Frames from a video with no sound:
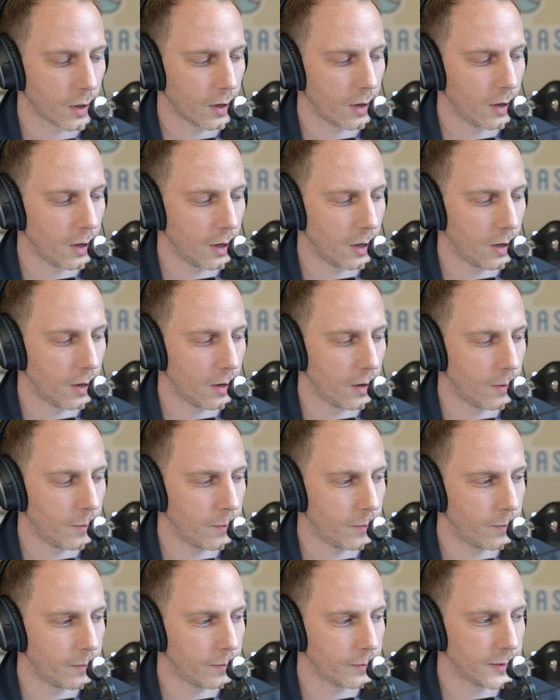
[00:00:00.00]

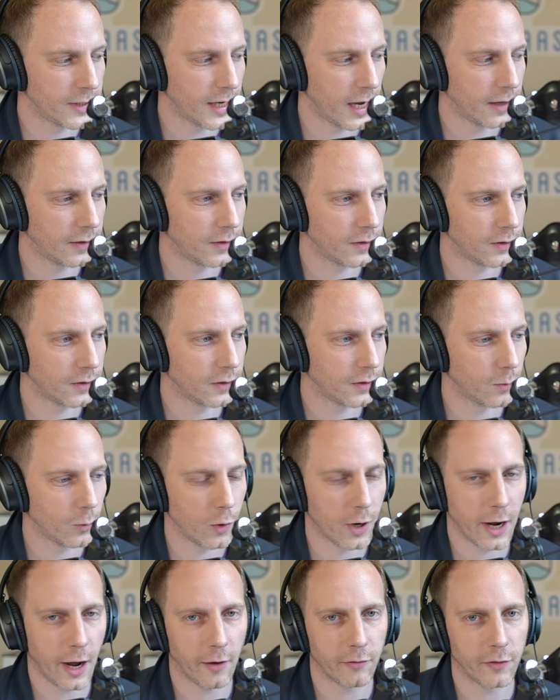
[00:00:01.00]
um, tests and
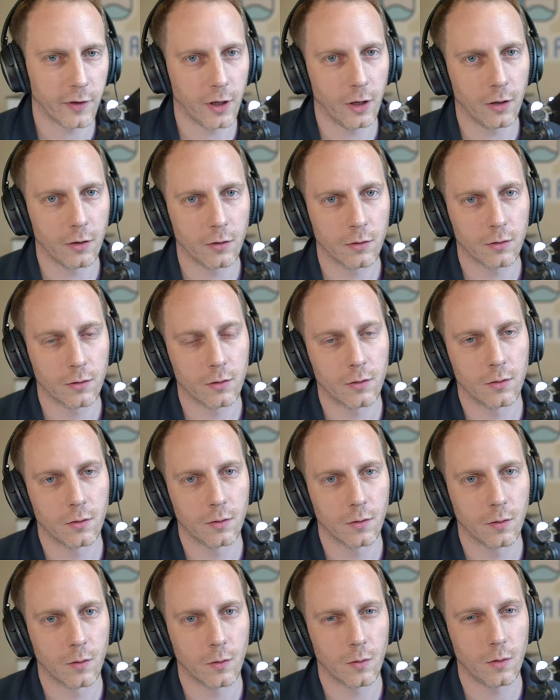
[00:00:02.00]
what have you,
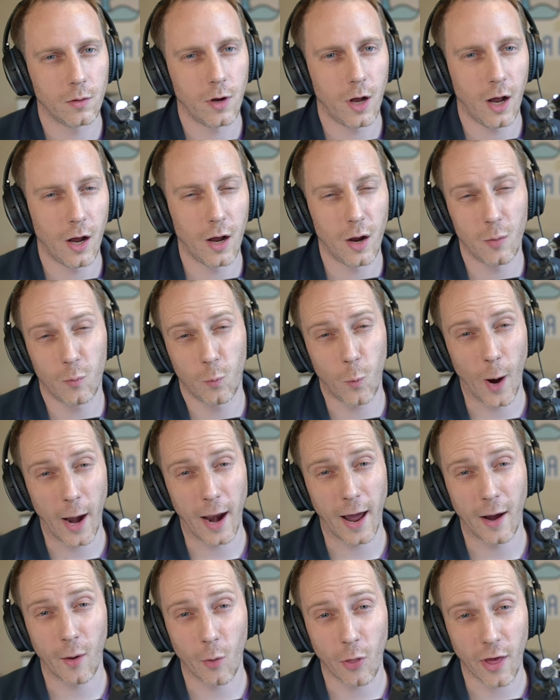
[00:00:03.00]
uh, I went
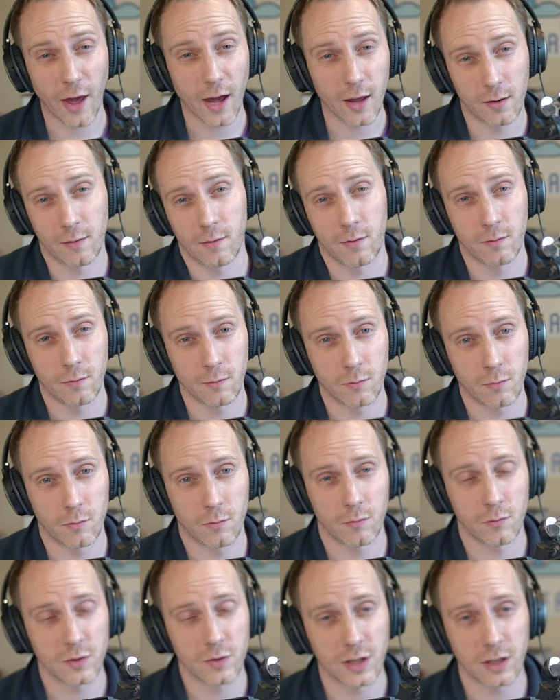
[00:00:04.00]
out there,
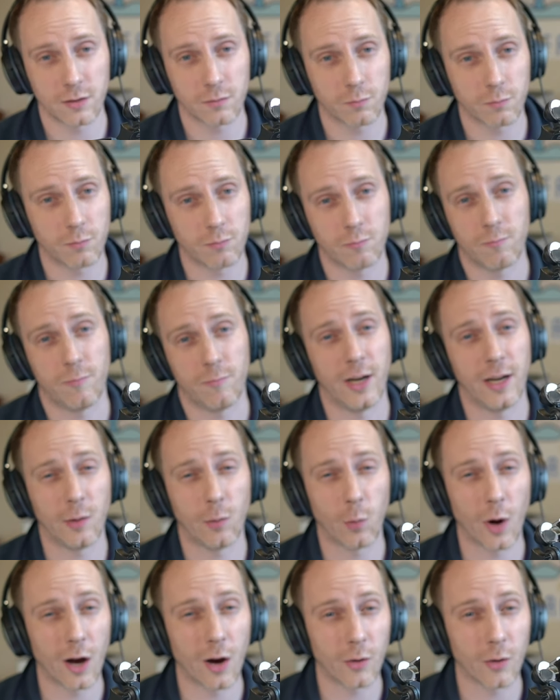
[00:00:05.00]
did really
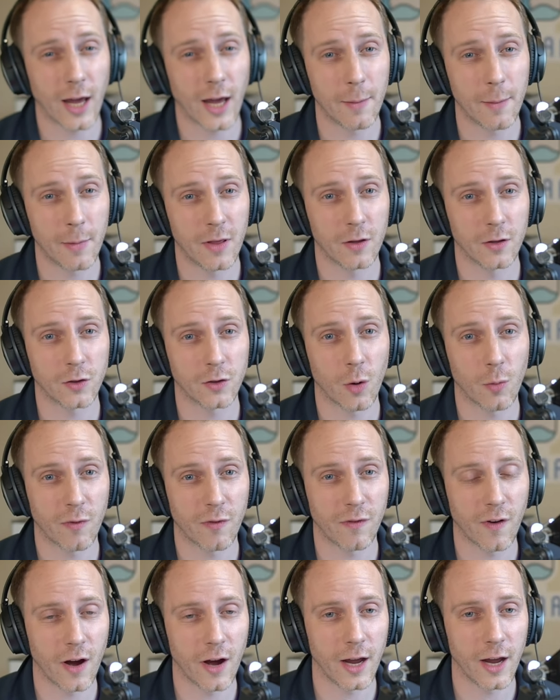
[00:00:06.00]
well, came in the top
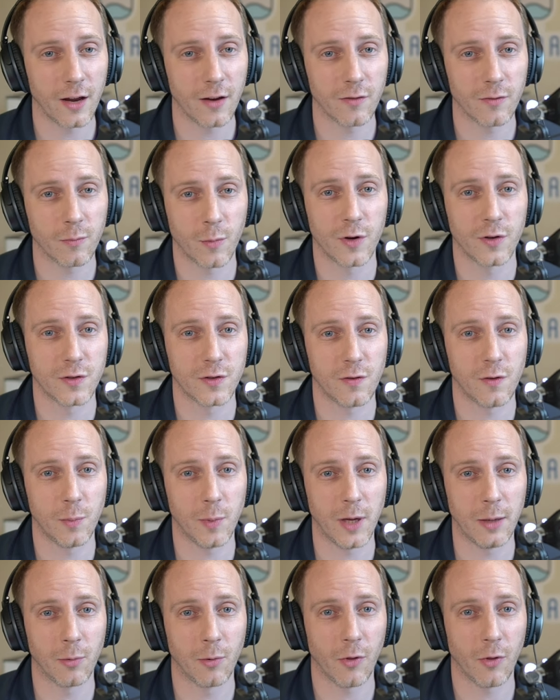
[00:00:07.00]
five. Most of the
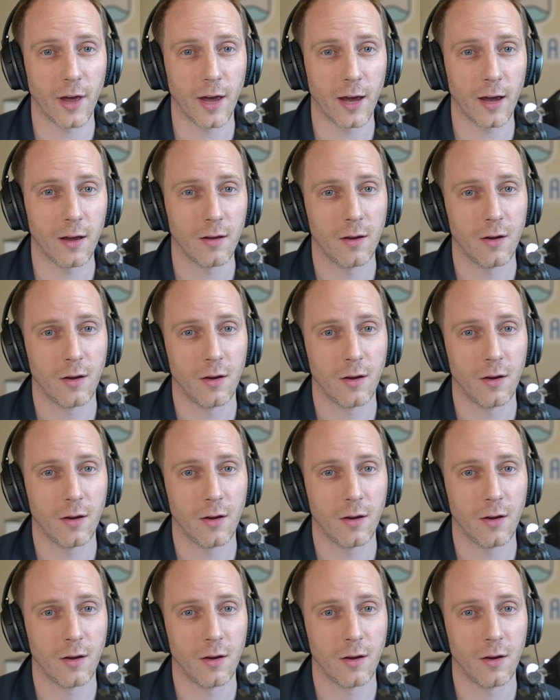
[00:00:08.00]
people there,